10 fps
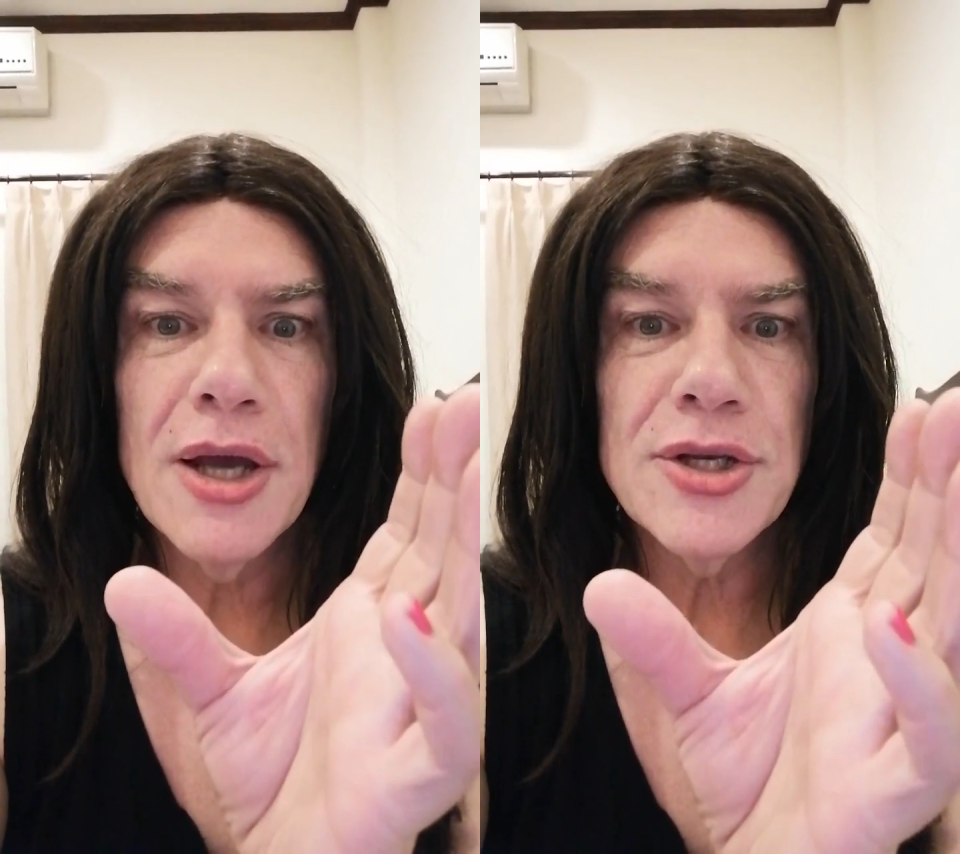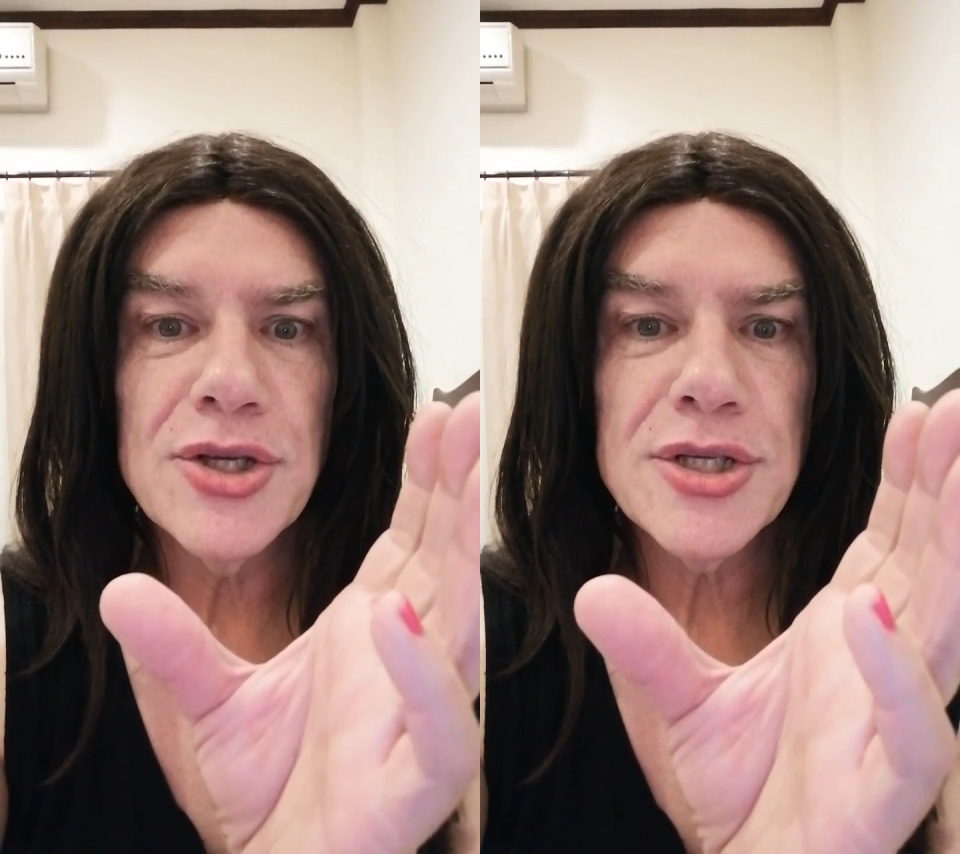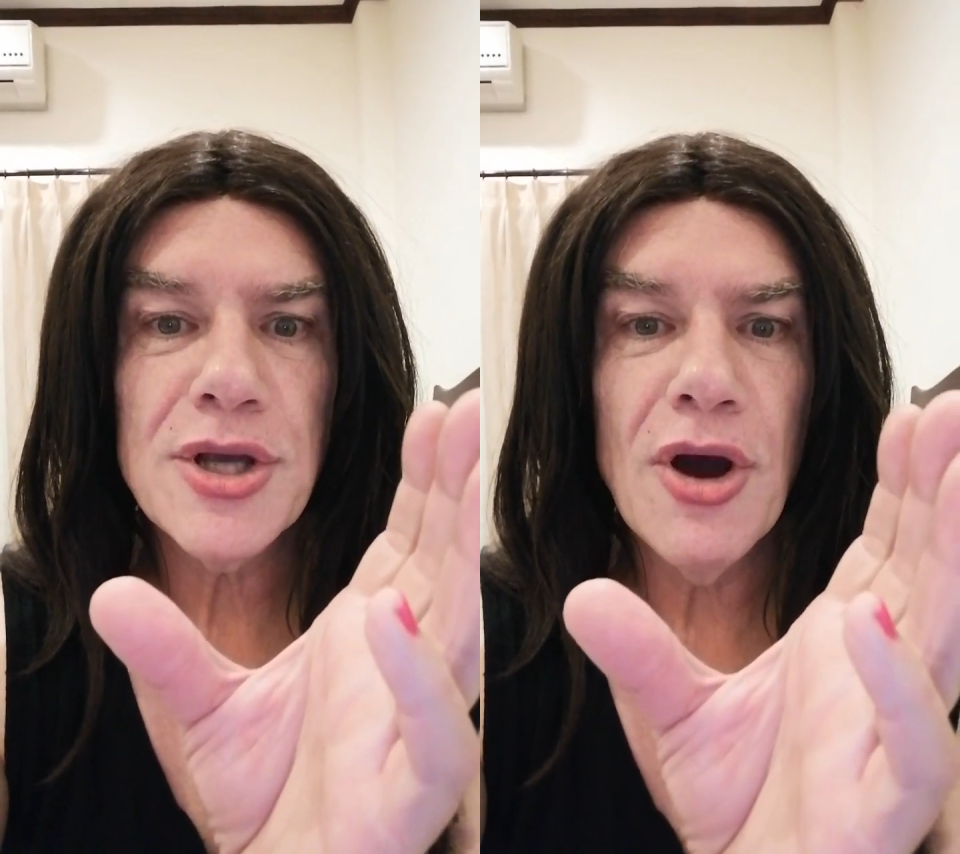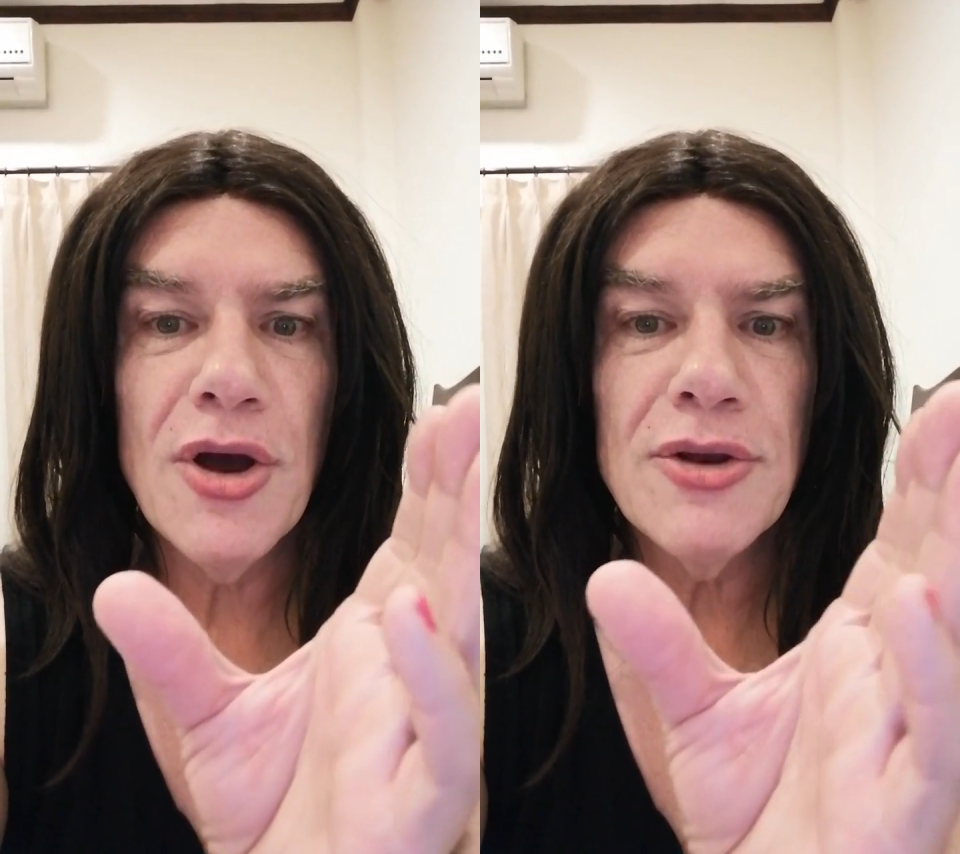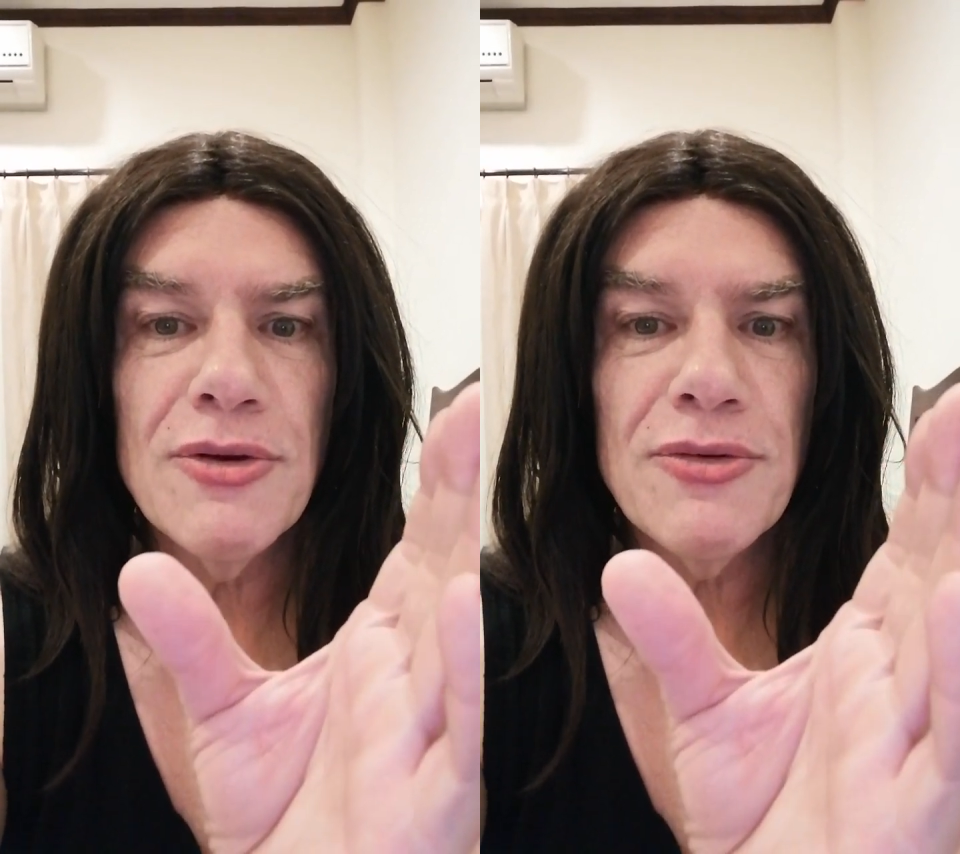And just
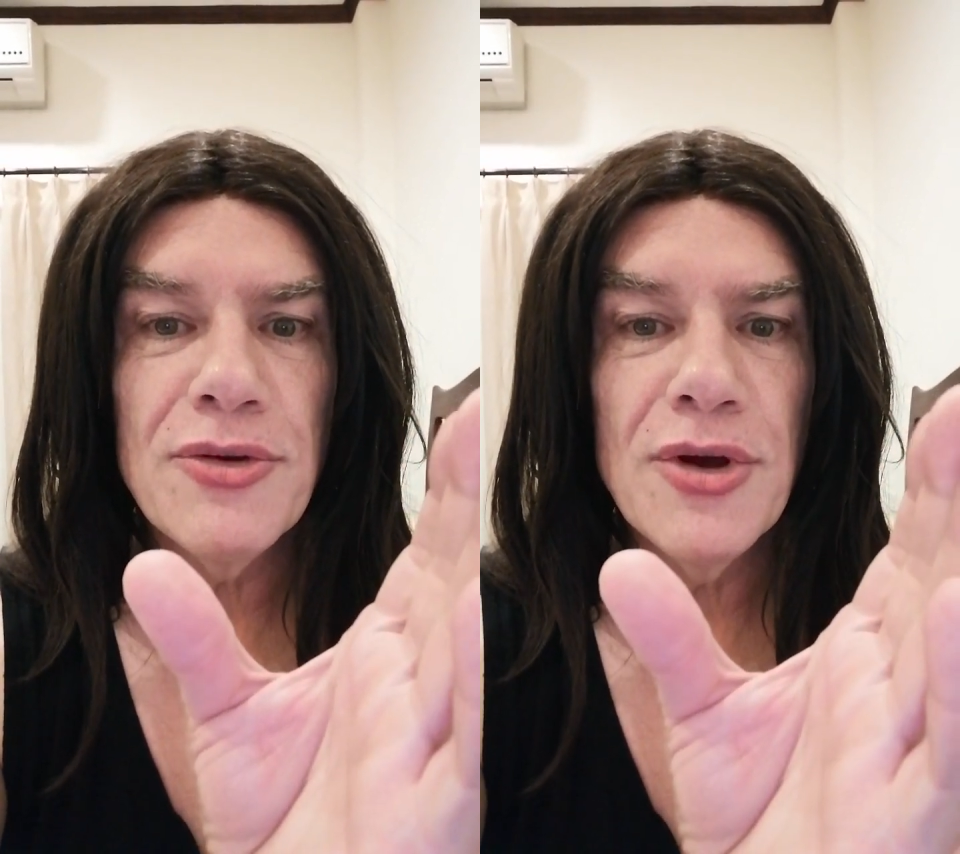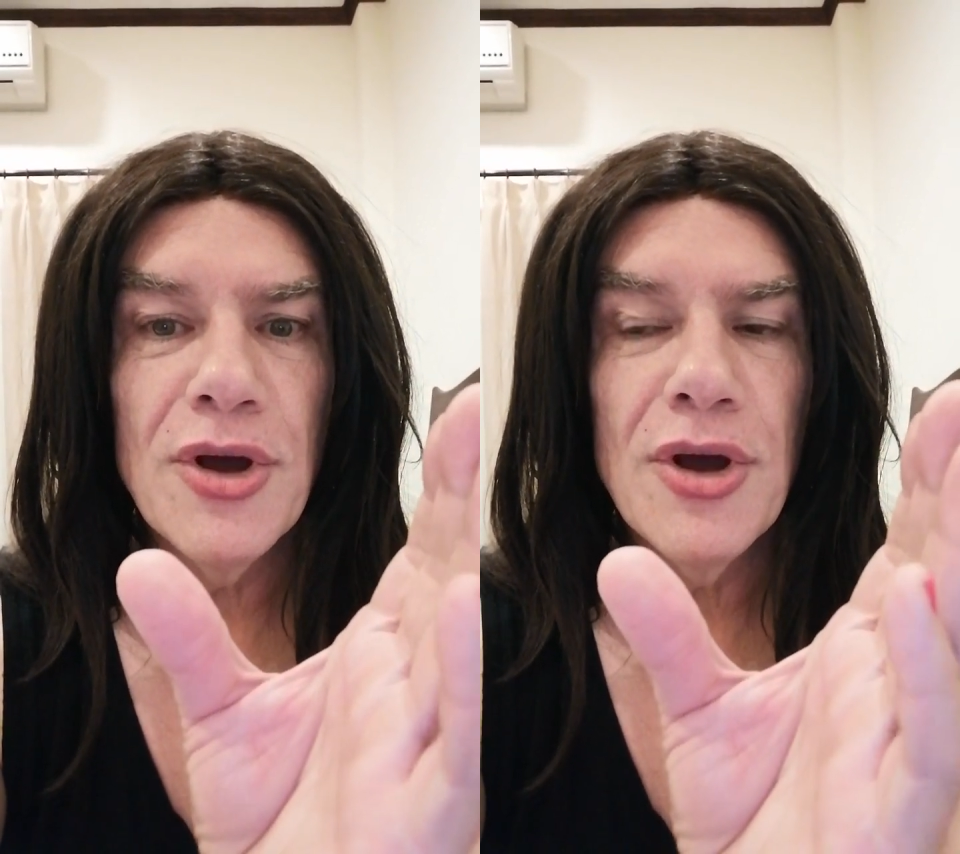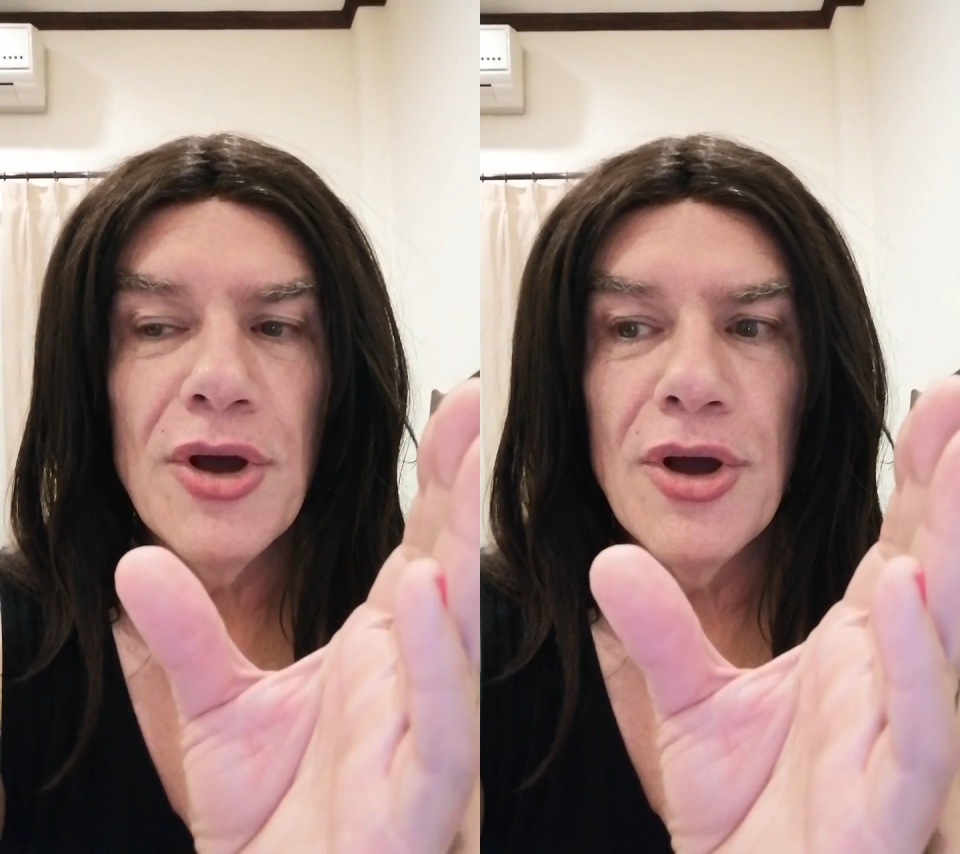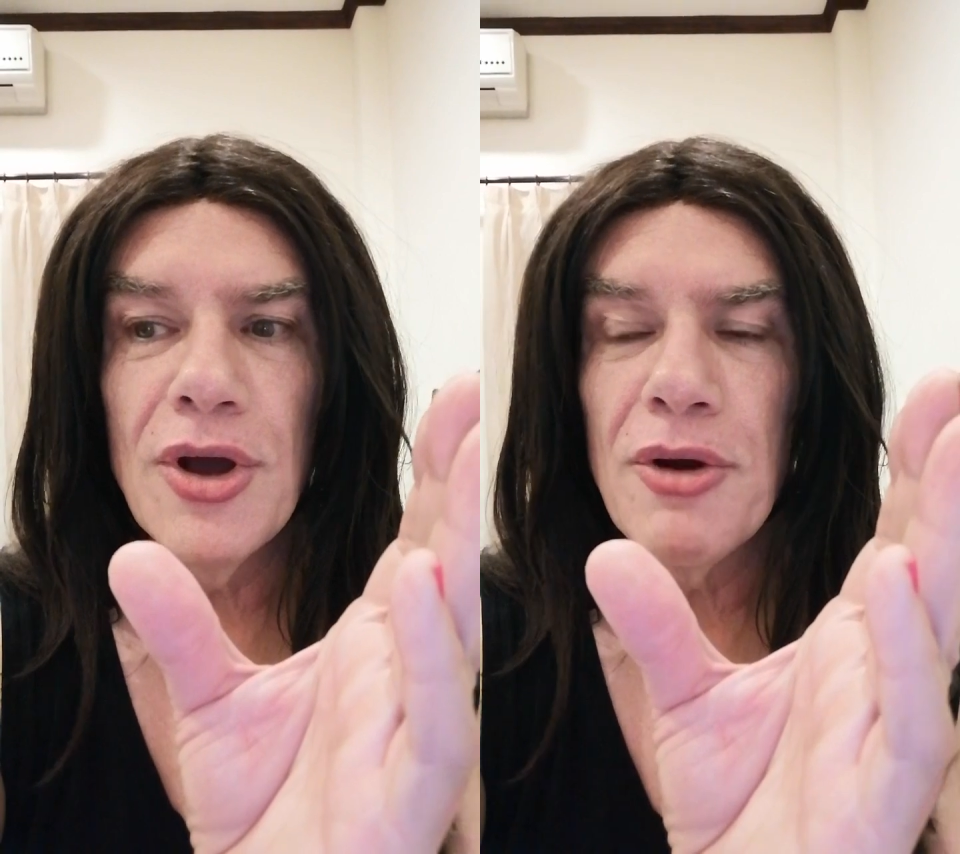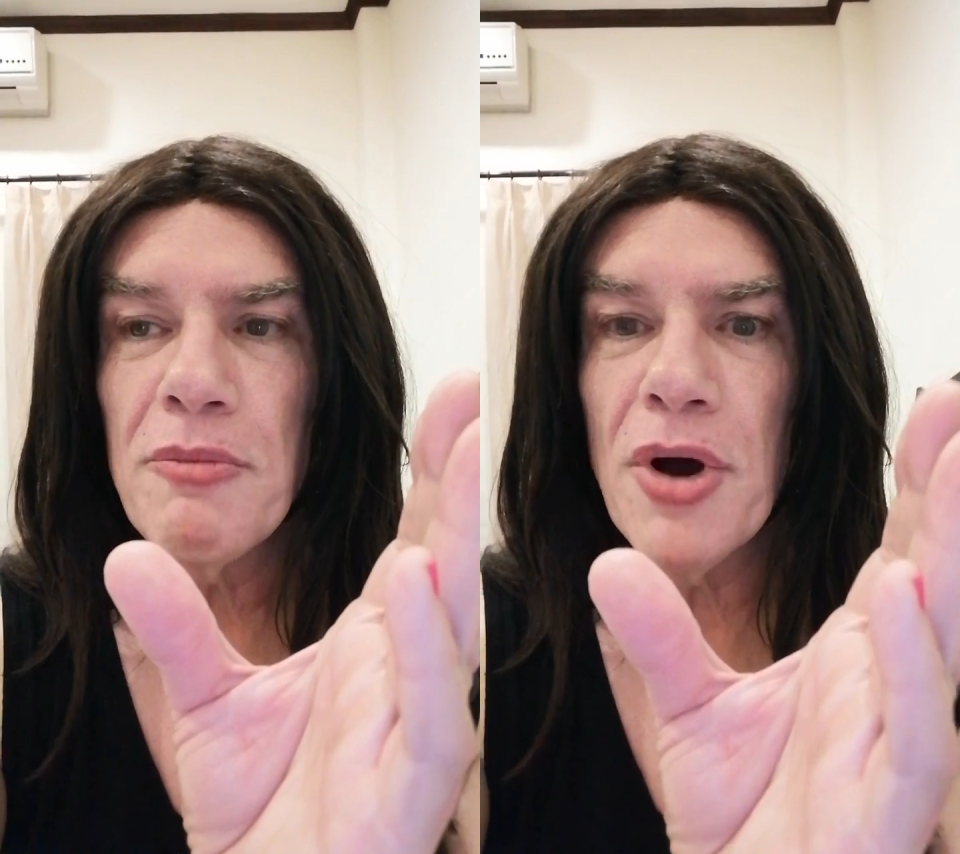kind of,
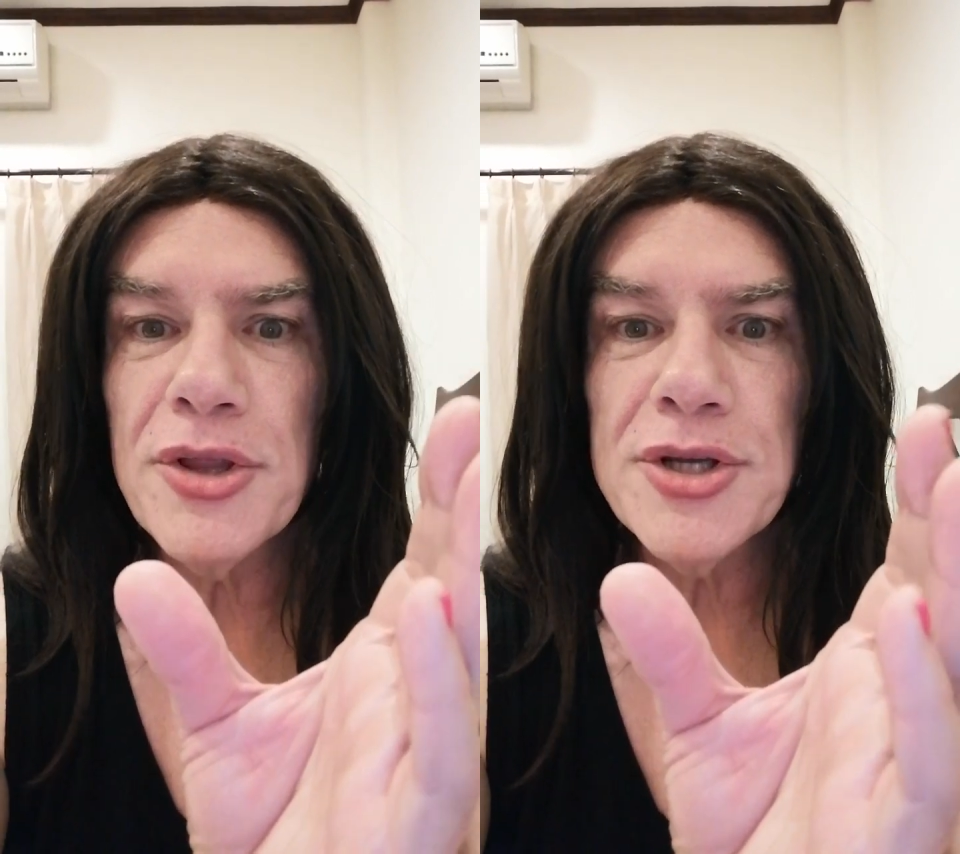by